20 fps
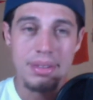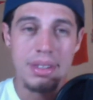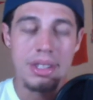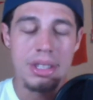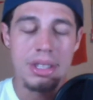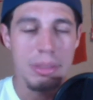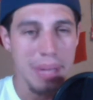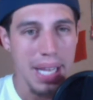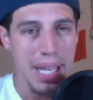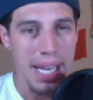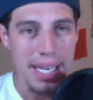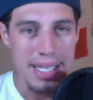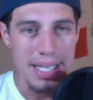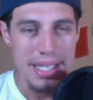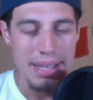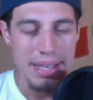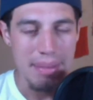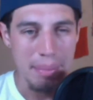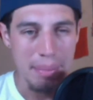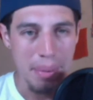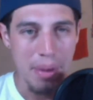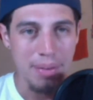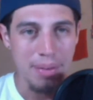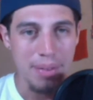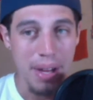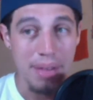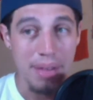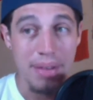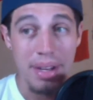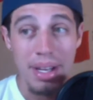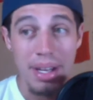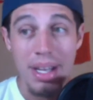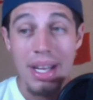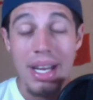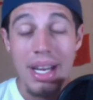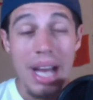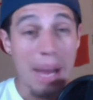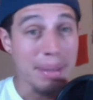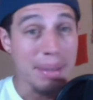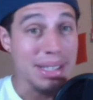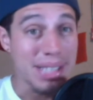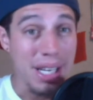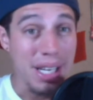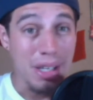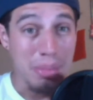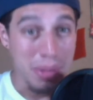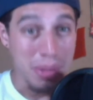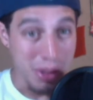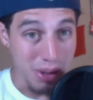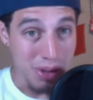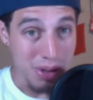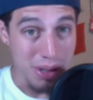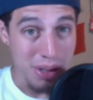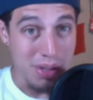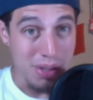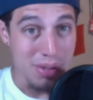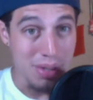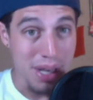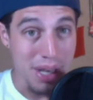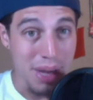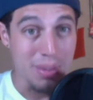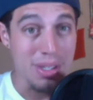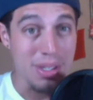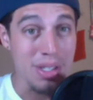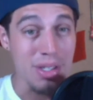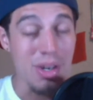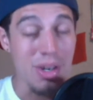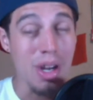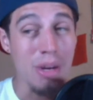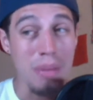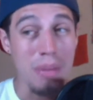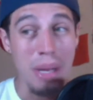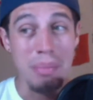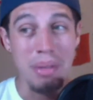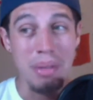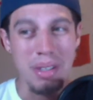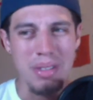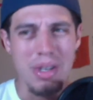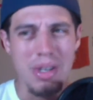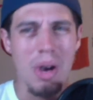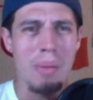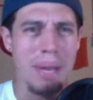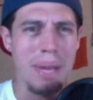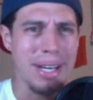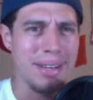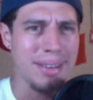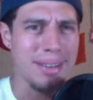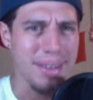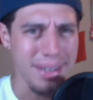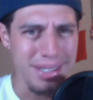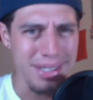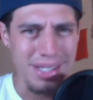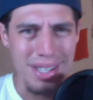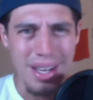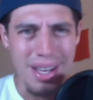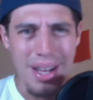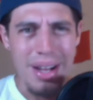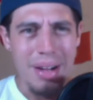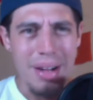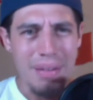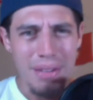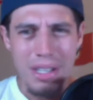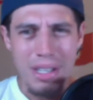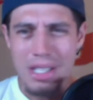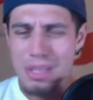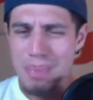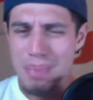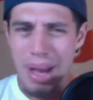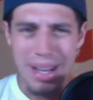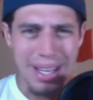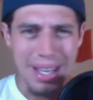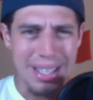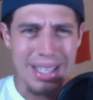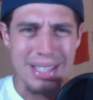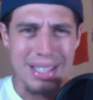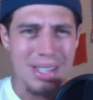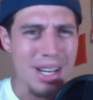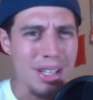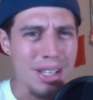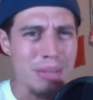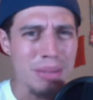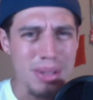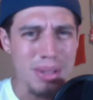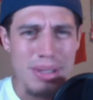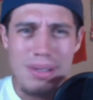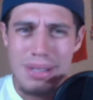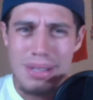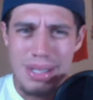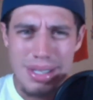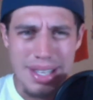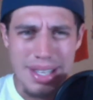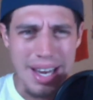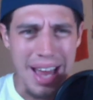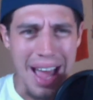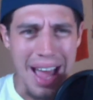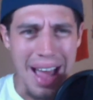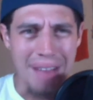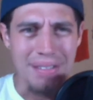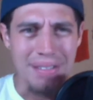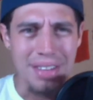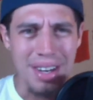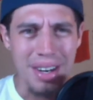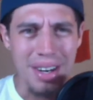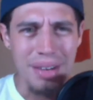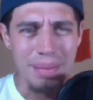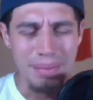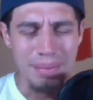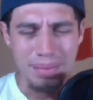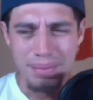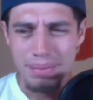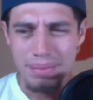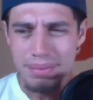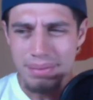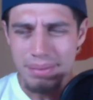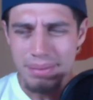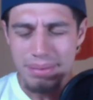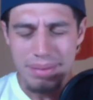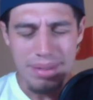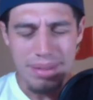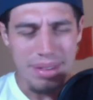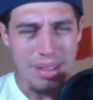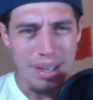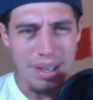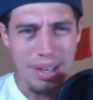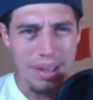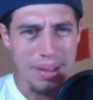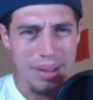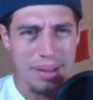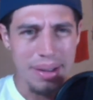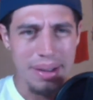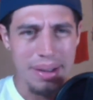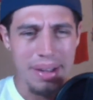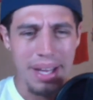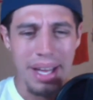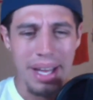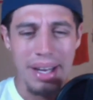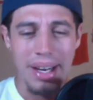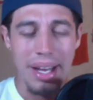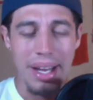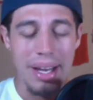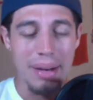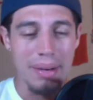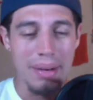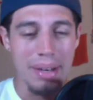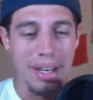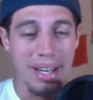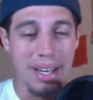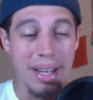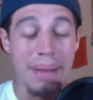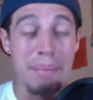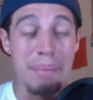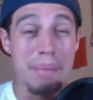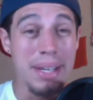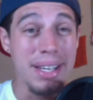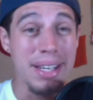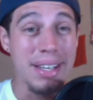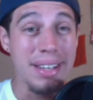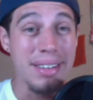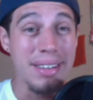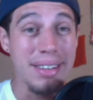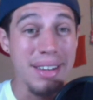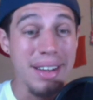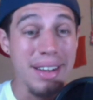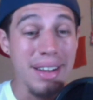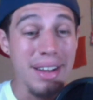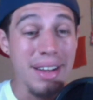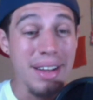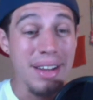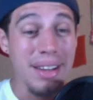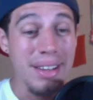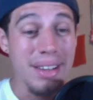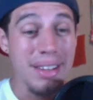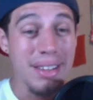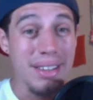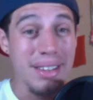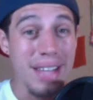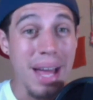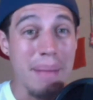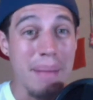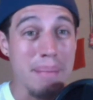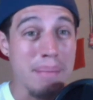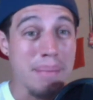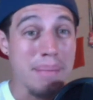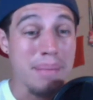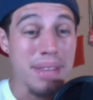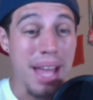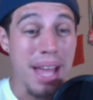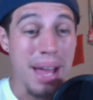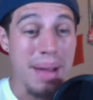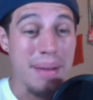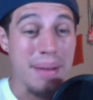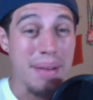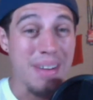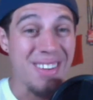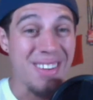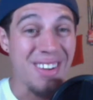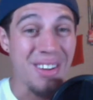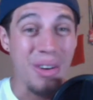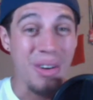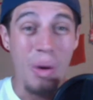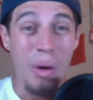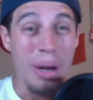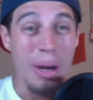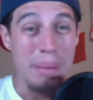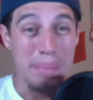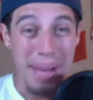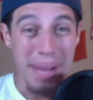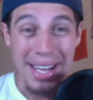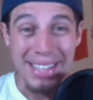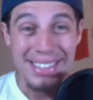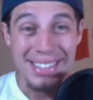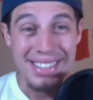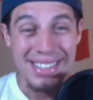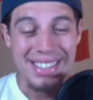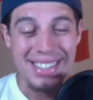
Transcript: to be 87.5. I mean, Tyler Bertuzzi is doing that with the Toronto Maple Leafs. Oh my goodness the spotlight that Tyler Bertuzzi is going to have there, and and him being that that annoying pest